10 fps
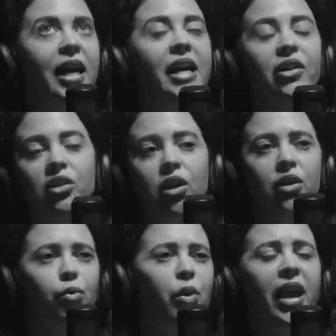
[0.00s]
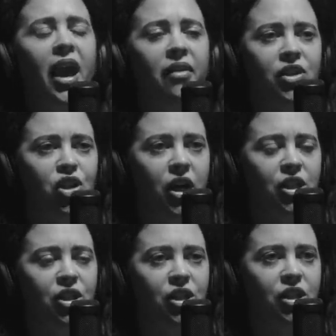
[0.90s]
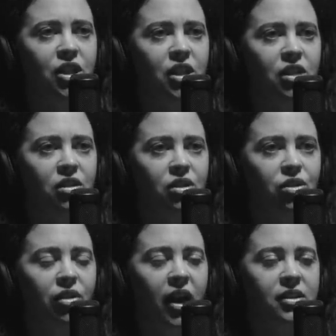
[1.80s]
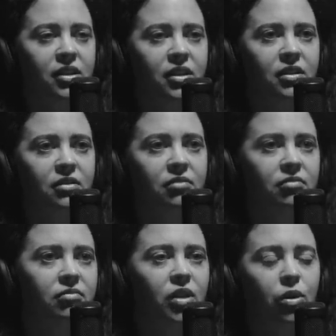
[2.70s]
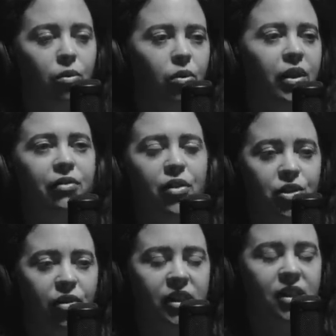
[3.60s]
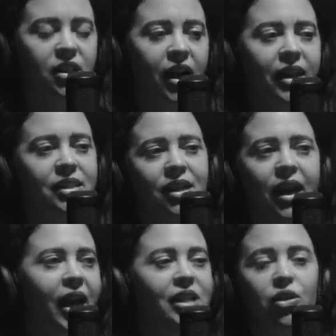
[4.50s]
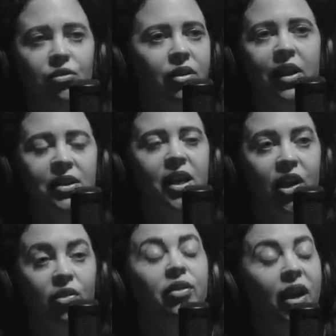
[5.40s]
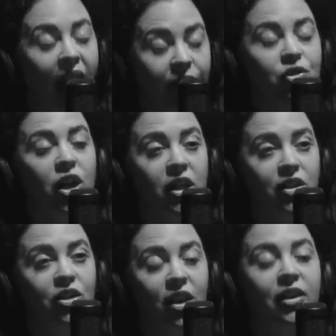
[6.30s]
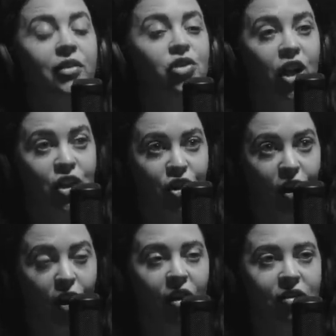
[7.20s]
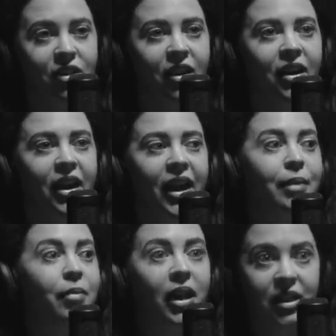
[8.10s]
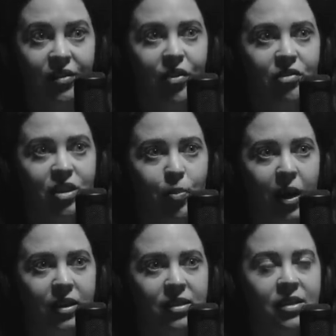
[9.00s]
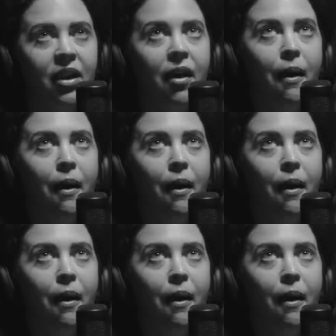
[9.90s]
I hear a lot of well, they haven't changed since the 2000 and you know or their first reigns in the 90s and I, I, don't think that's accurate they have changed they've changed a lot in many different respects